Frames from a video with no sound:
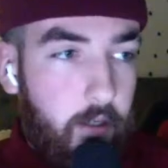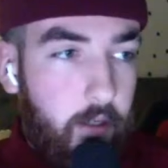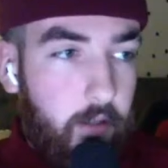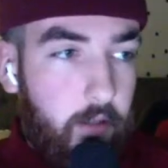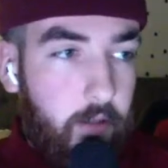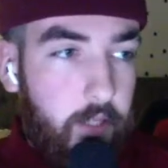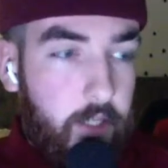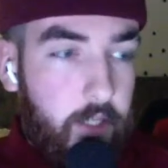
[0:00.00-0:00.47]

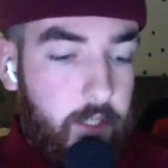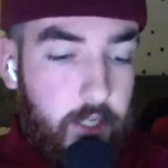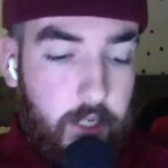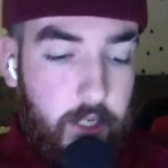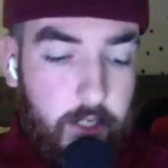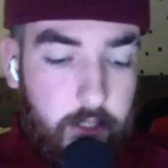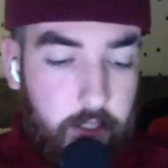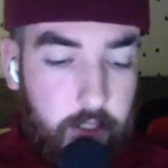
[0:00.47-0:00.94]
this
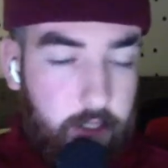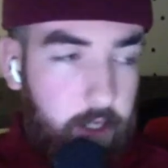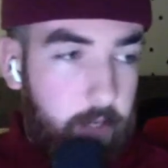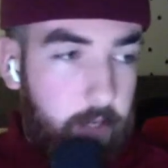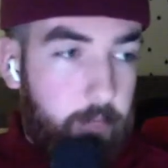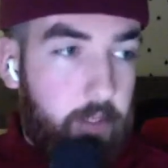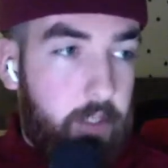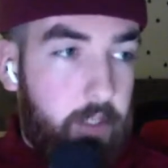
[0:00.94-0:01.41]
year's
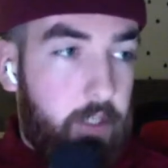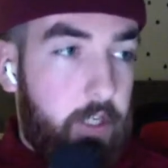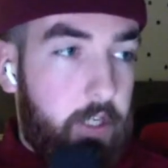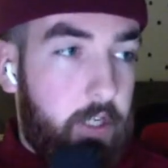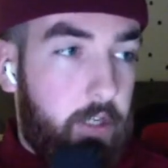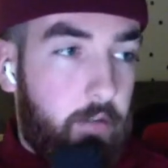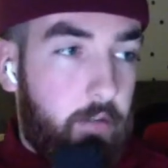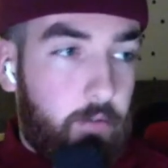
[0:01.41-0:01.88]
Champions
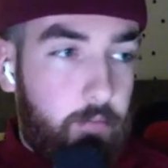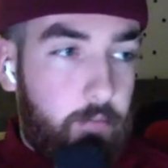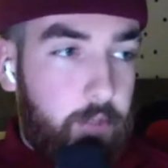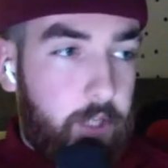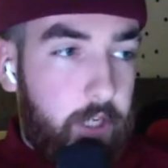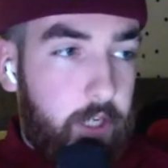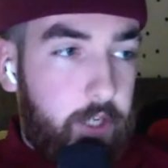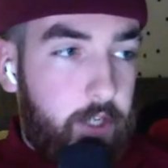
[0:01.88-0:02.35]
League group
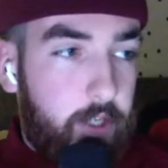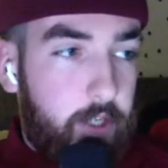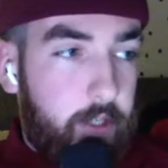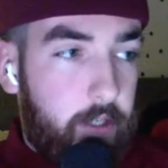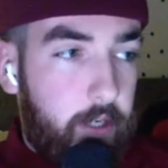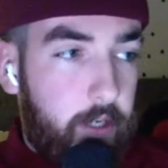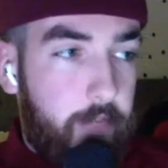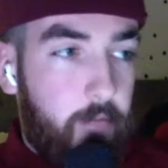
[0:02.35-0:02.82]

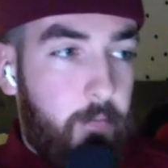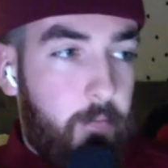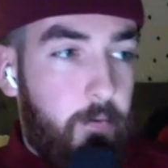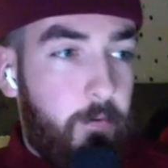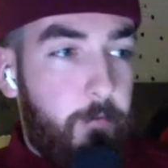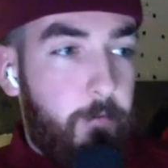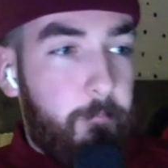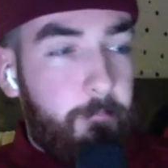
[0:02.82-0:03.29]
stages.
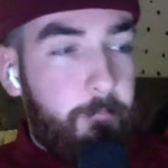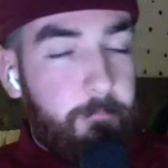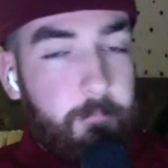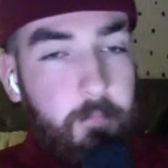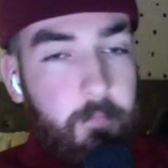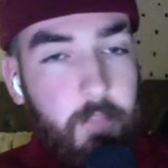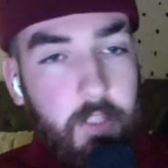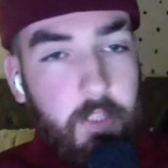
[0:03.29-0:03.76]
Liverpool
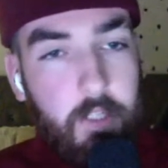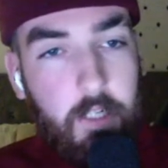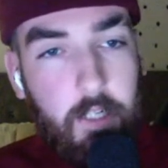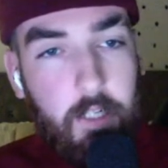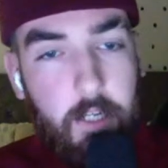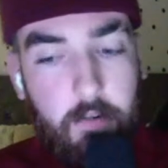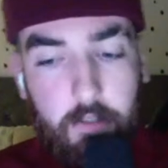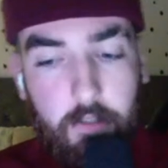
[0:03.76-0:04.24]

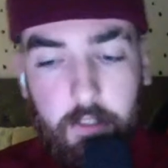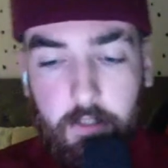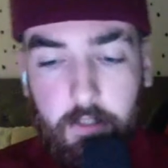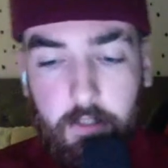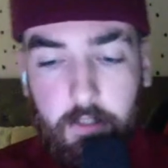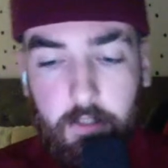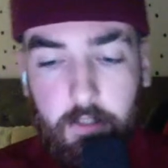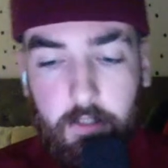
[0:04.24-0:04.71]
clear at the
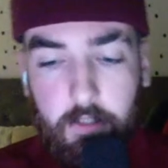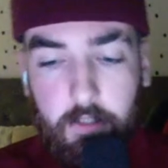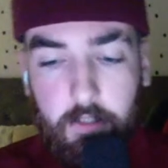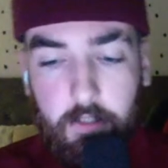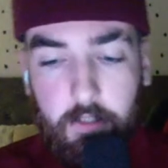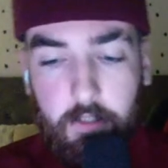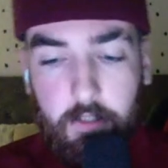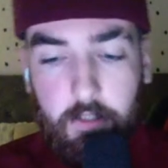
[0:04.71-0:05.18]
top.
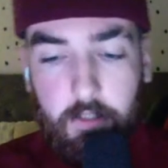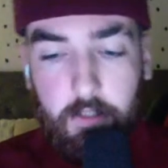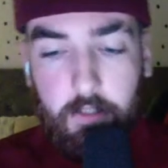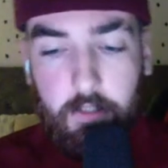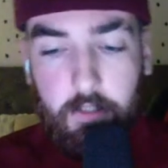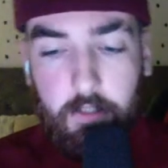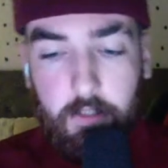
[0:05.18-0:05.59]
We've won it